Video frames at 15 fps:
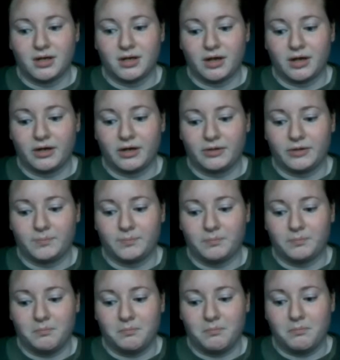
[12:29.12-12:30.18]
Um,
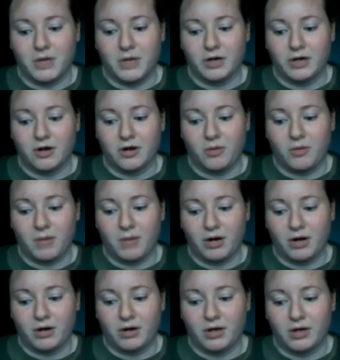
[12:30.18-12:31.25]
Mark
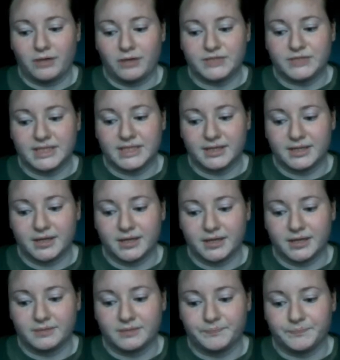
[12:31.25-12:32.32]
O'Mara of
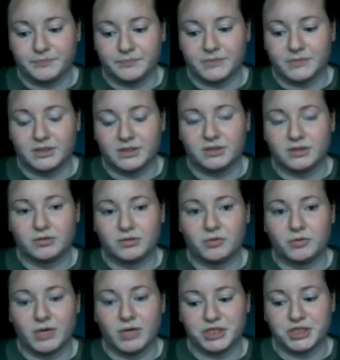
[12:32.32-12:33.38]
CNN
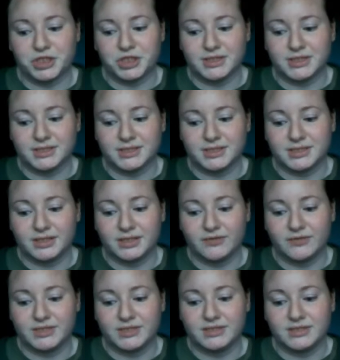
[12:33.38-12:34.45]
questions if
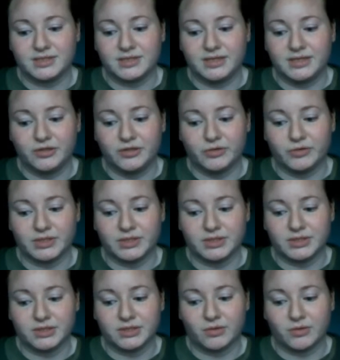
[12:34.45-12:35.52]
it's ignorance
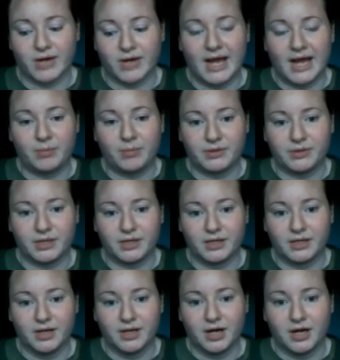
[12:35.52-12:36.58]
or apathy
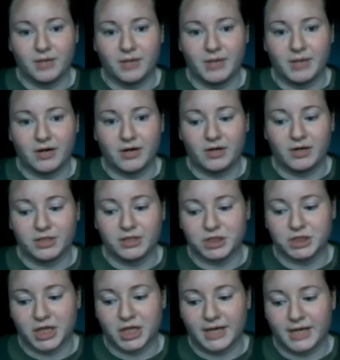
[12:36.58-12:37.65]
about a
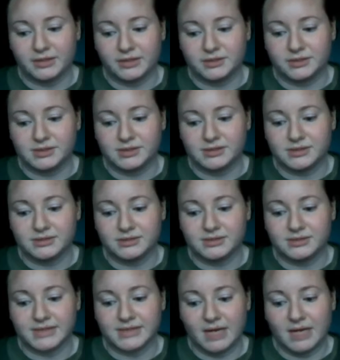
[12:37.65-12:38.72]
child's
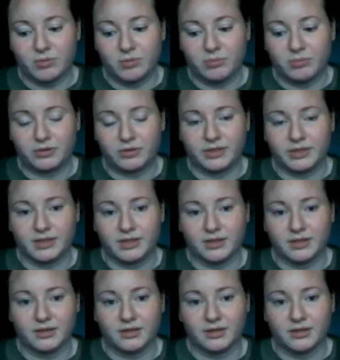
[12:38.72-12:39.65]
cyberbullying